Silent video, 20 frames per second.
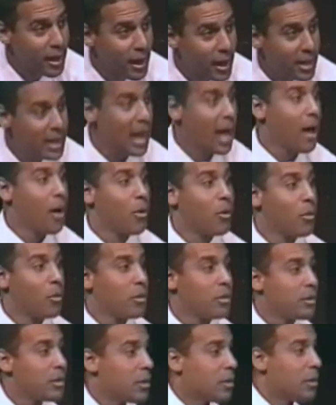And now
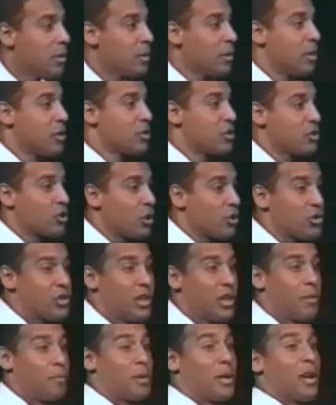there's a church
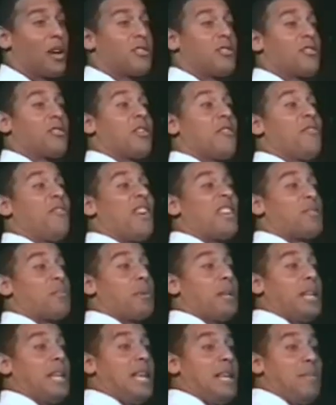here because of the
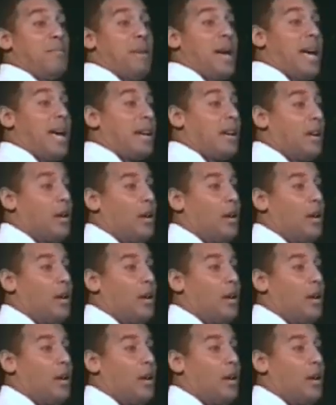investment he made.